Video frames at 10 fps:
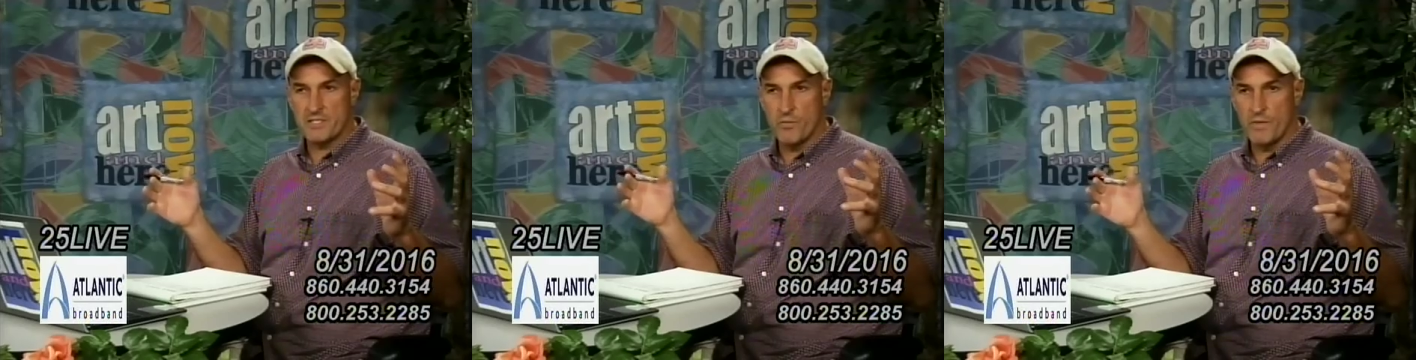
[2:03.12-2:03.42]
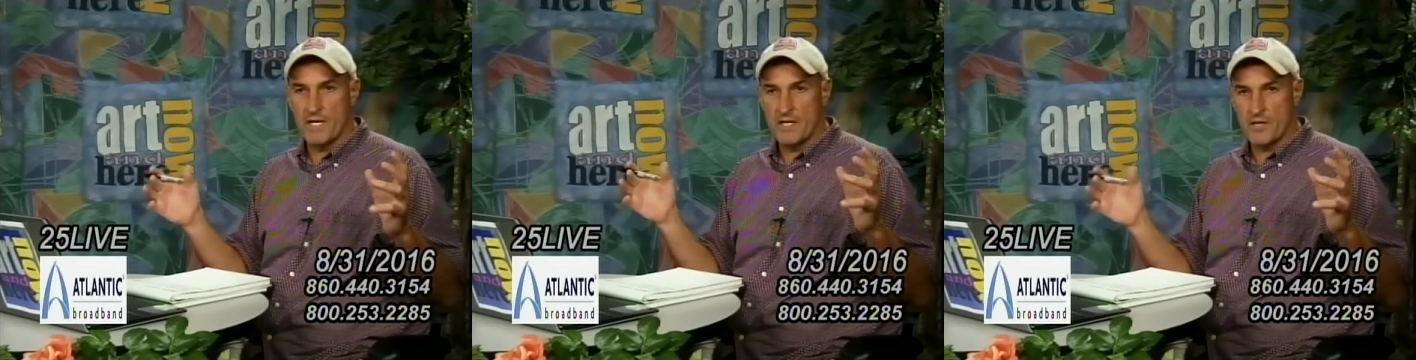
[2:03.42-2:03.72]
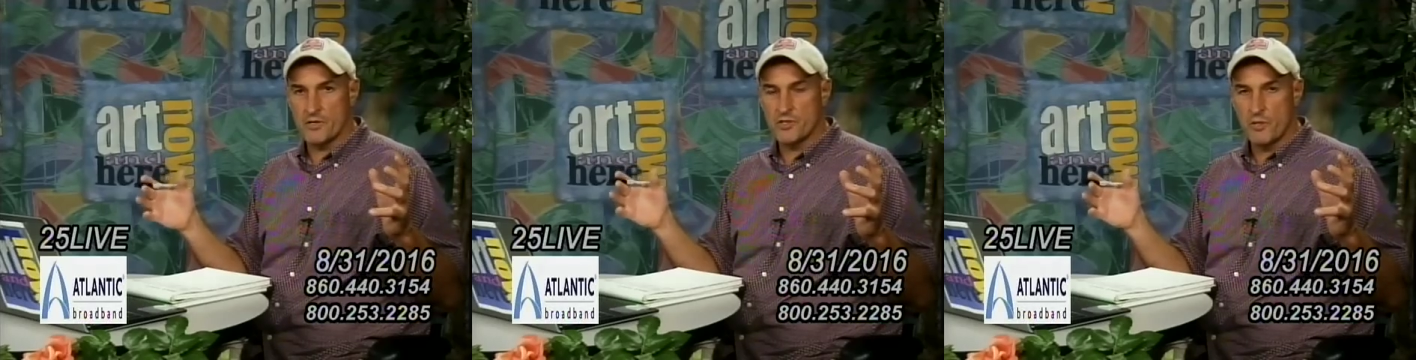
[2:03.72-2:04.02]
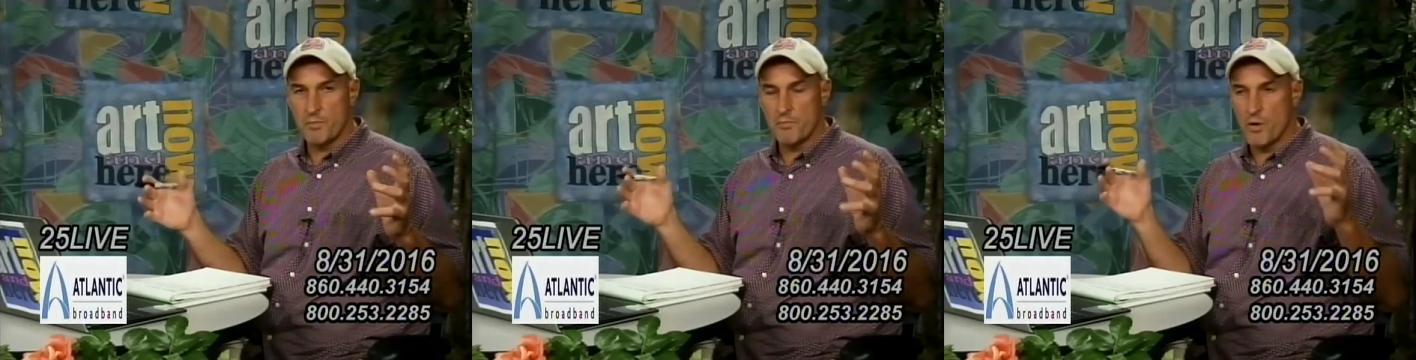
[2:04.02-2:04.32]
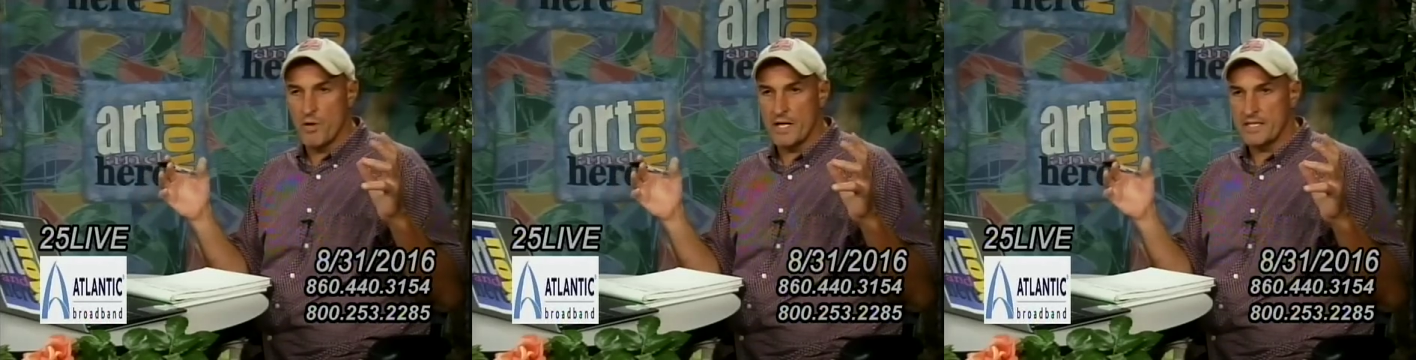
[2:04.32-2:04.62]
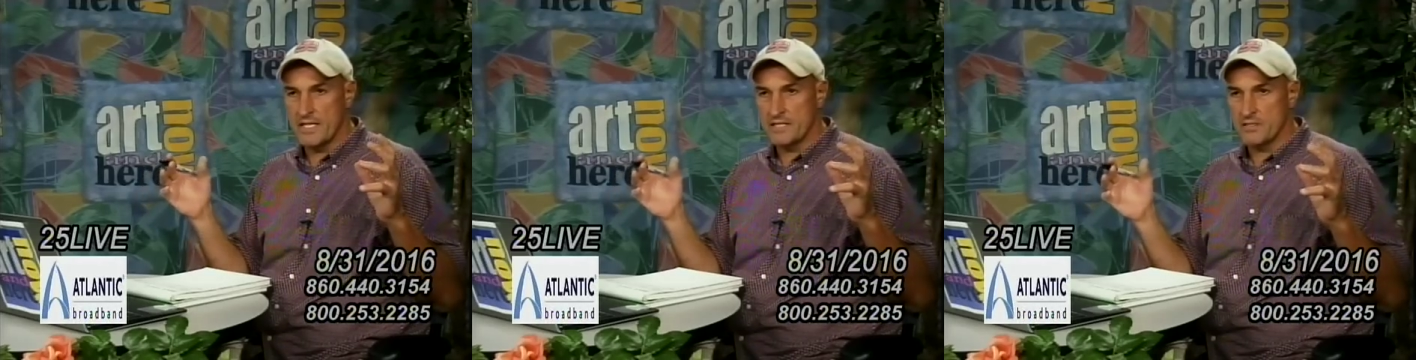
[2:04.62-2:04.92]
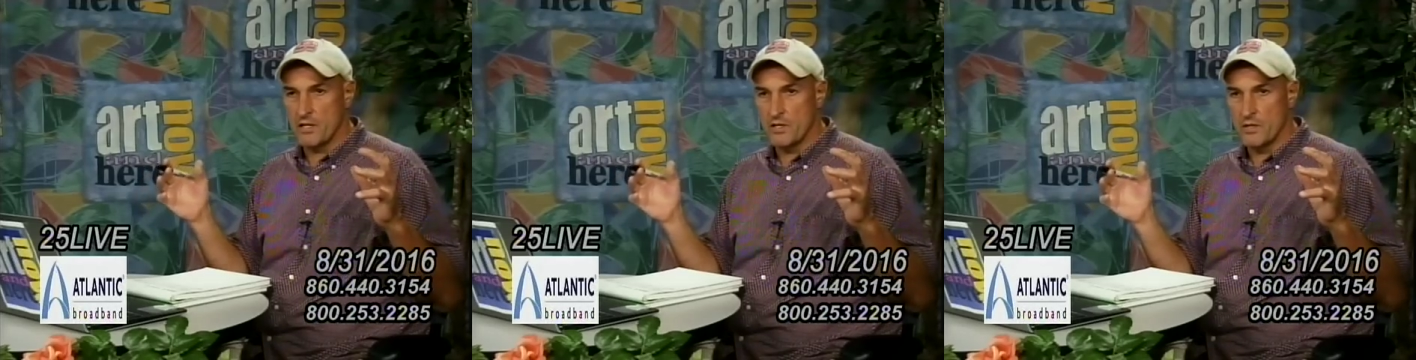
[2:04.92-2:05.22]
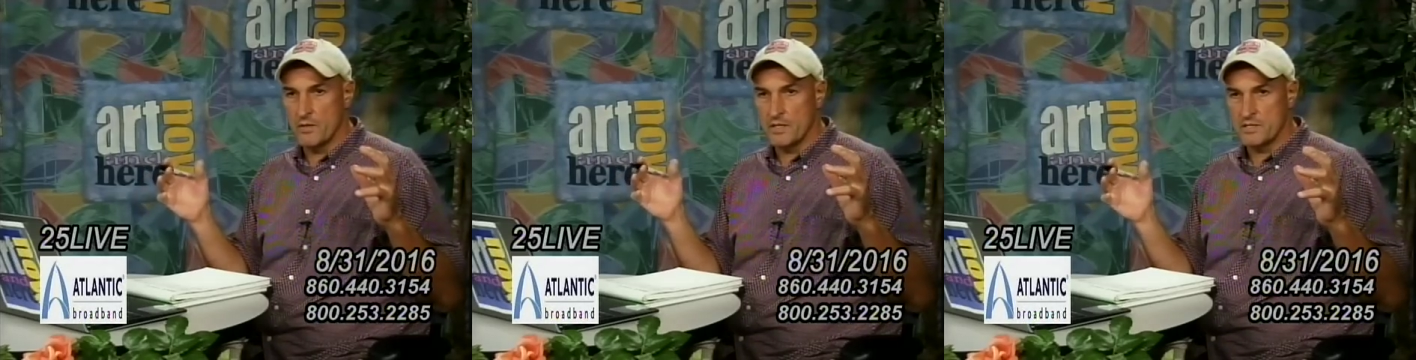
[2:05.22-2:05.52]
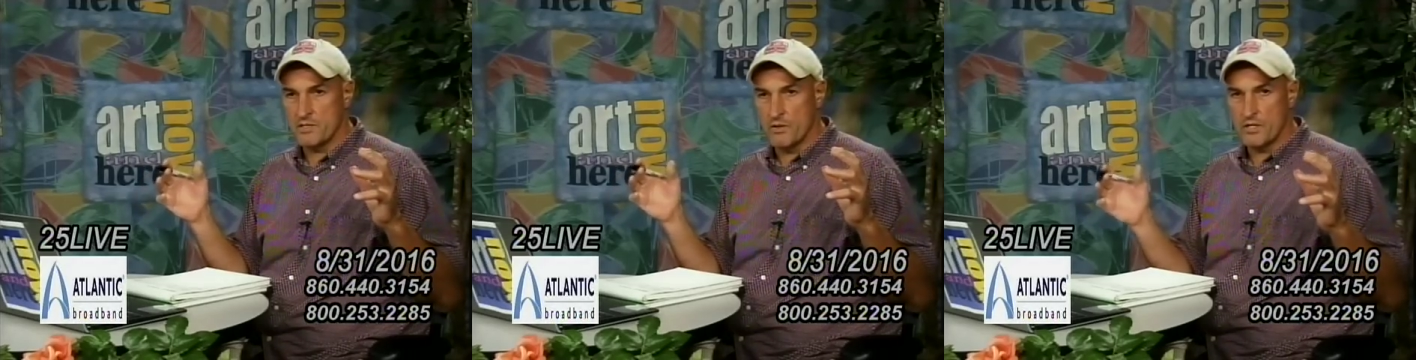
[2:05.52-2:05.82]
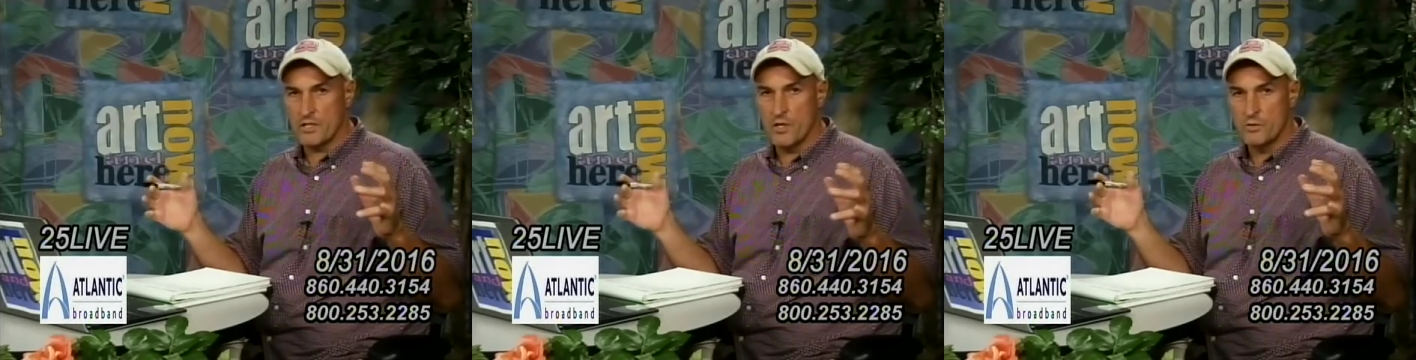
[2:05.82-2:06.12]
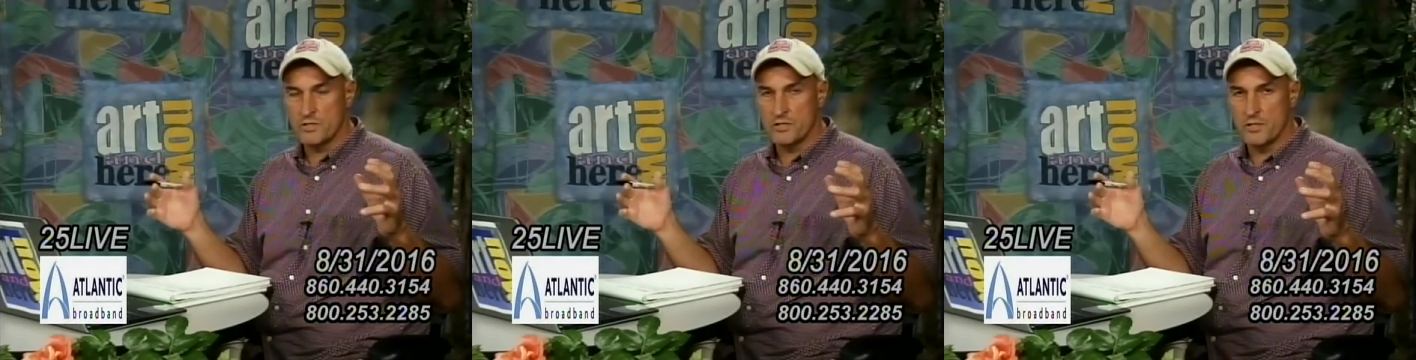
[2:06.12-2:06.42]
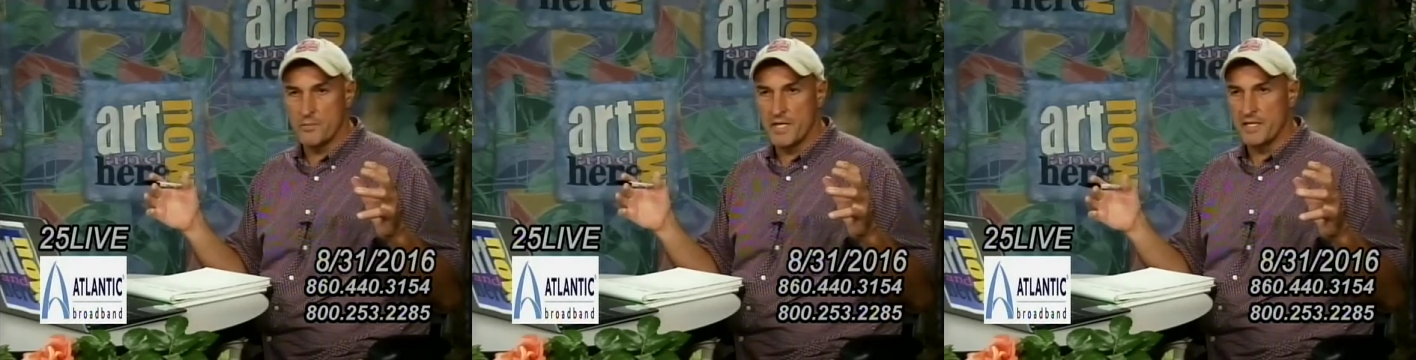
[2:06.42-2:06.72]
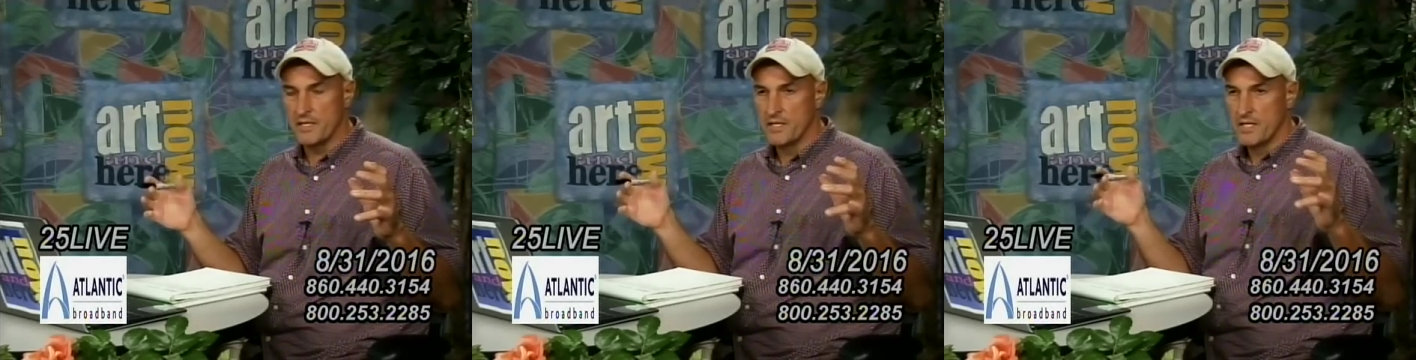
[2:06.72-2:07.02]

to win another Super Bowl, I think, is a little is starting to close a little bit